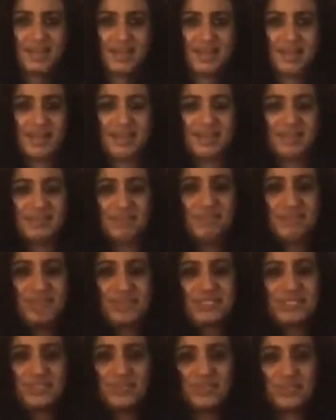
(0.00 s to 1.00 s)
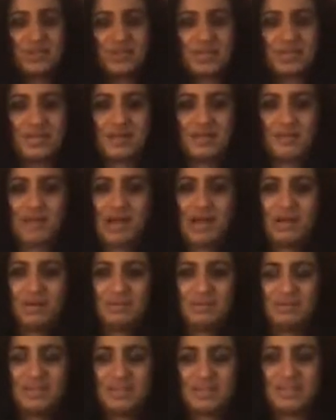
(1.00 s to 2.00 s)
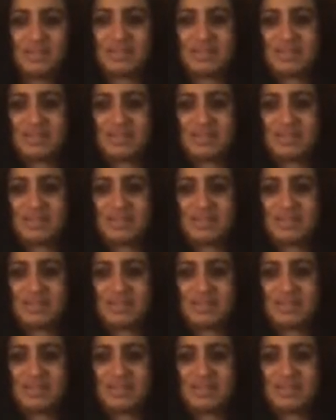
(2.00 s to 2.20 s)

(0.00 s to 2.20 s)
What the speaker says: and the mystery around